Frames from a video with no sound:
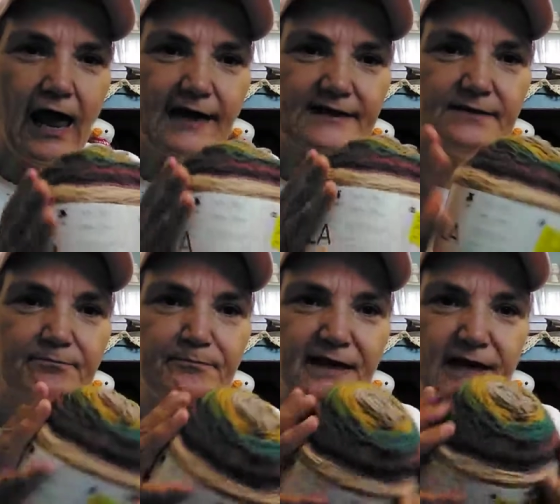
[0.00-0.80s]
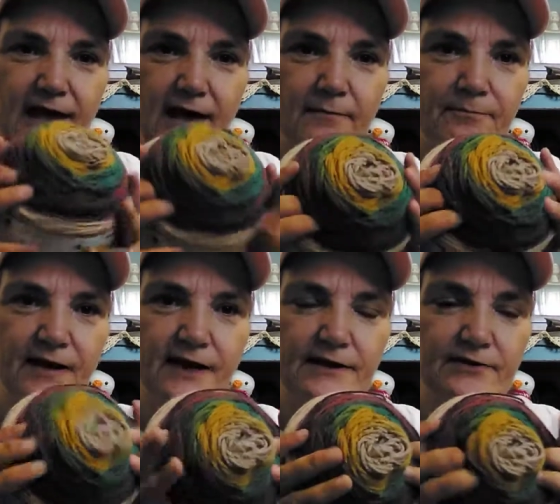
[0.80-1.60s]
I did pick up
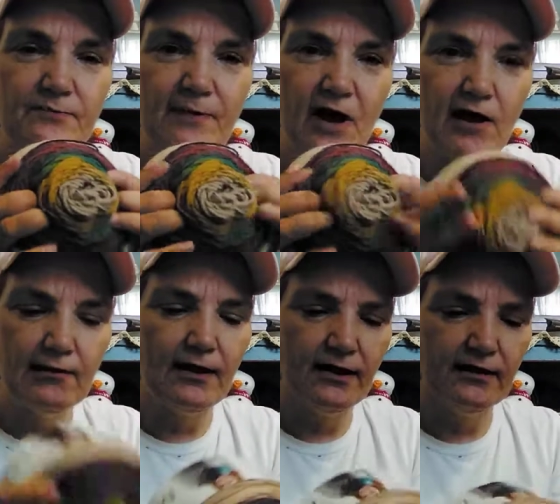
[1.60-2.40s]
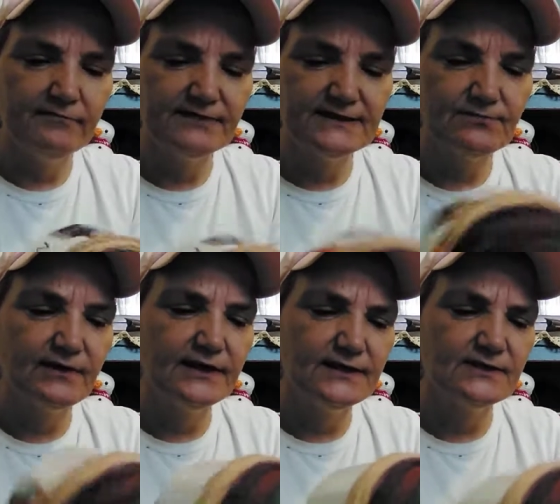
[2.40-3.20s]
another ball. Uh, this
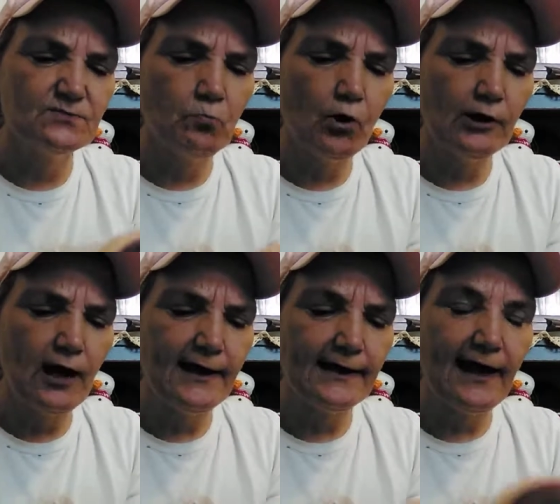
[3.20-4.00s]
one is Warlock.